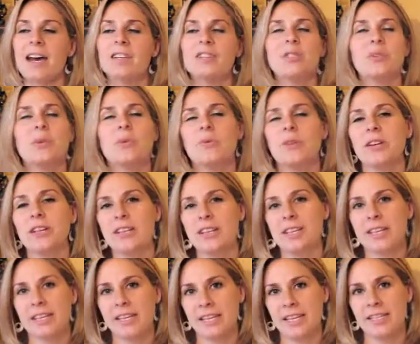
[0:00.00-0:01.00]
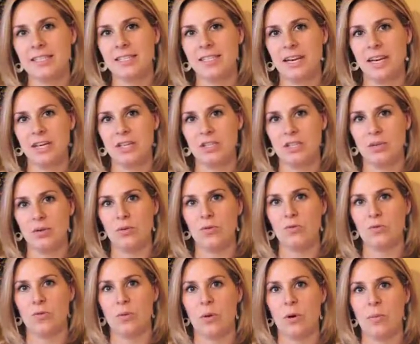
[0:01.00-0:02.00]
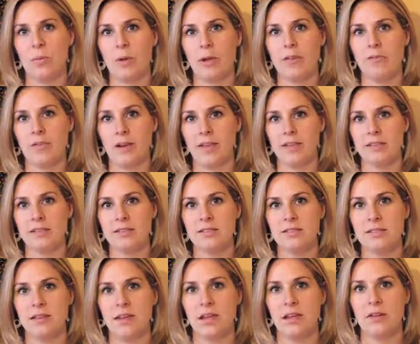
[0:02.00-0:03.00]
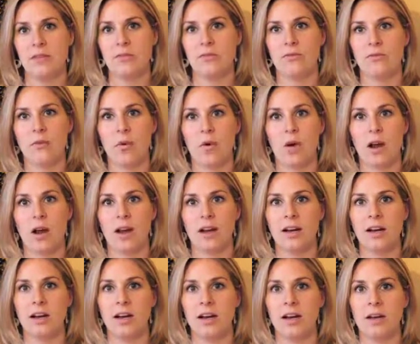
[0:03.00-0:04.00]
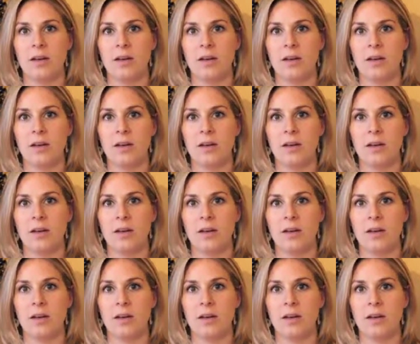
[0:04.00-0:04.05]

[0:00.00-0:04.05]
So one of the things that I do for my wrists and for